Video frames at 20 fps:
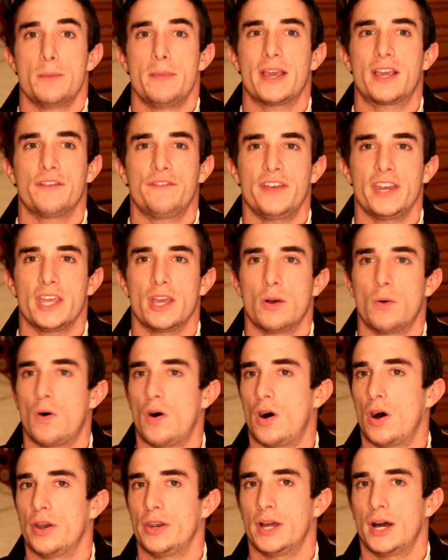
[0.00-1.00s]
make a video
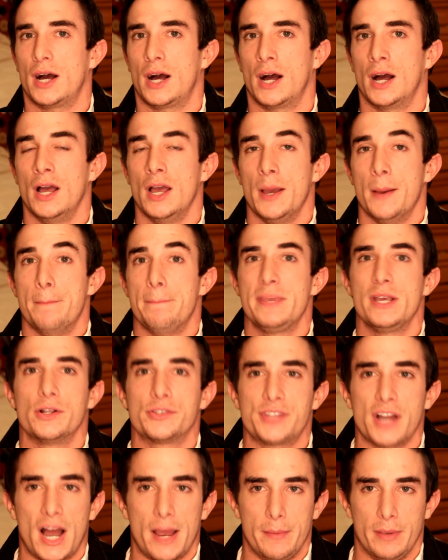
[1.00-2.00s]
on uh, meal
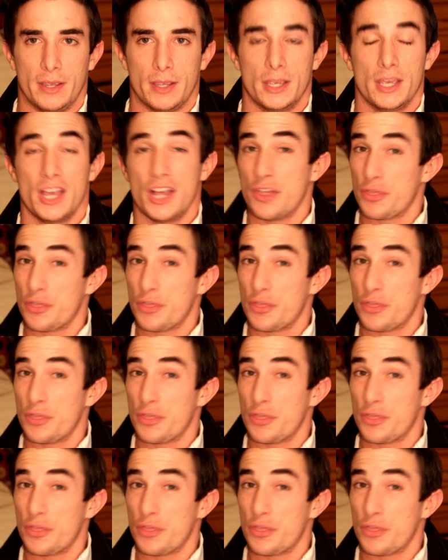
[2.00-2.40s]
timing.